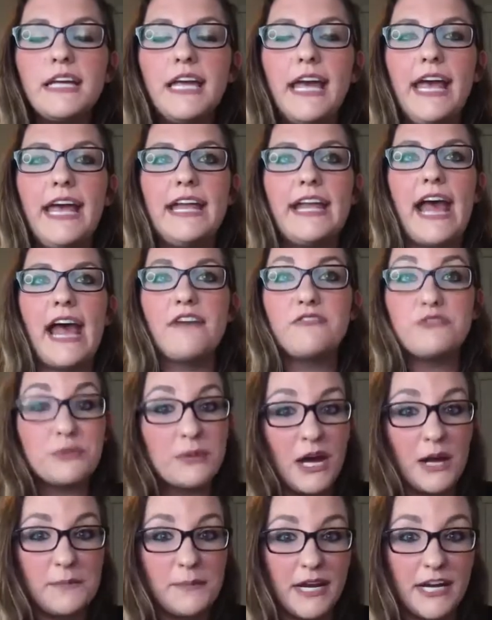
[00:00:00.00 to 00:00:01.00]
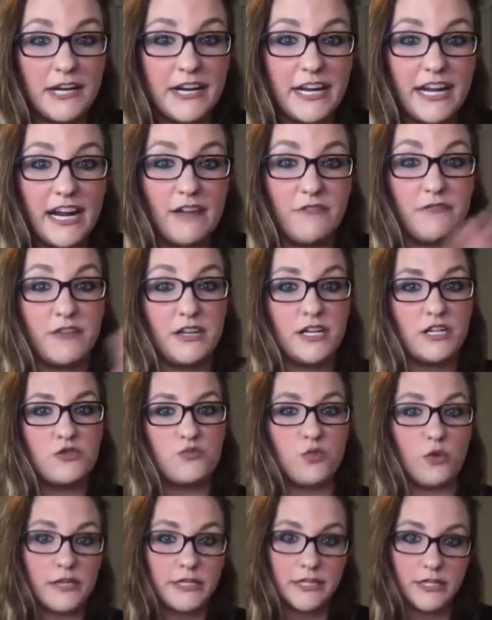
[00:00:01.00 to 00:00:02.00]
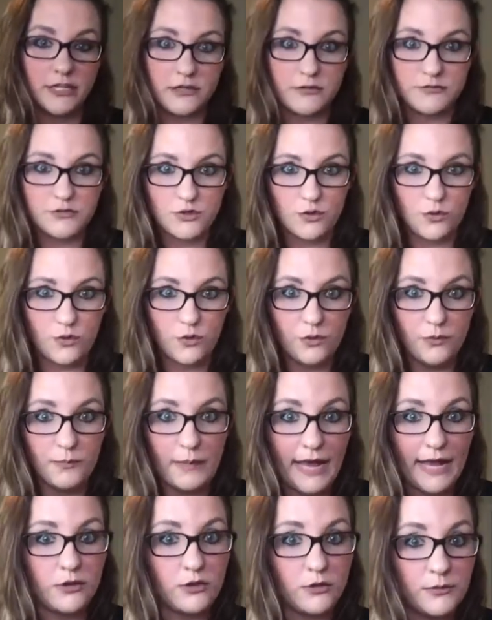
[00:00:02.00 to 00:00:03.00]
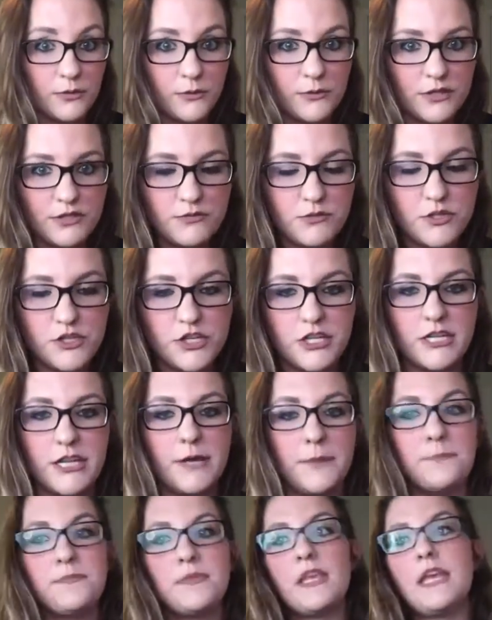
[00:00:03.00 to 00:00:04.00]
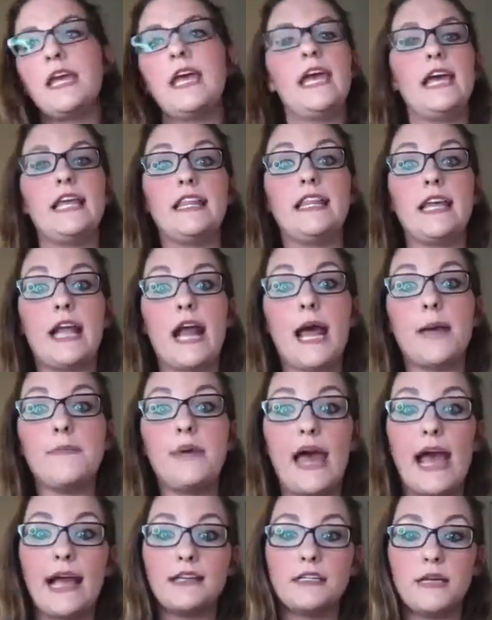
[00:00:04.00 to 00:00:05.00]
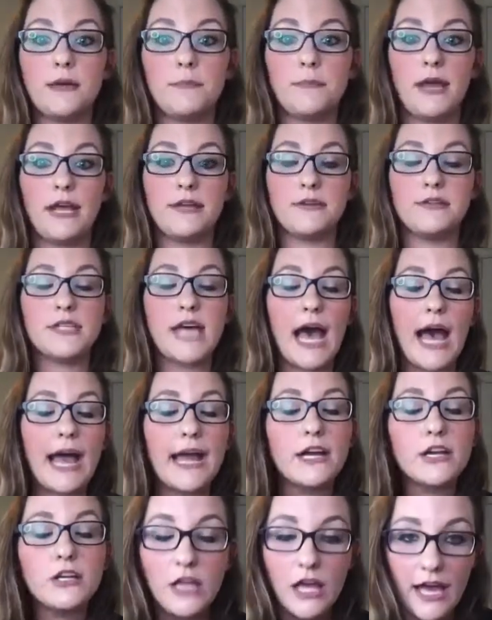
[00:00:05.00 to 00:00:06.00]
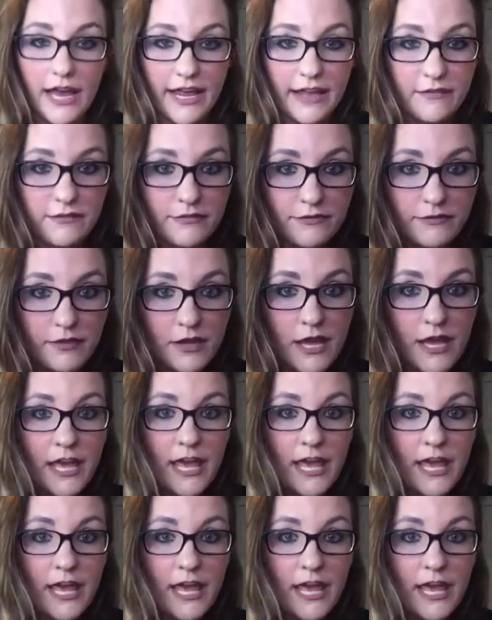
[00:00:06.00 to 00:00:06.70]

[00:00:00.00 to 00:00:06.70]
And after we got married, I finished 1 year of school back home in West Virginia, and then I packed up my entire life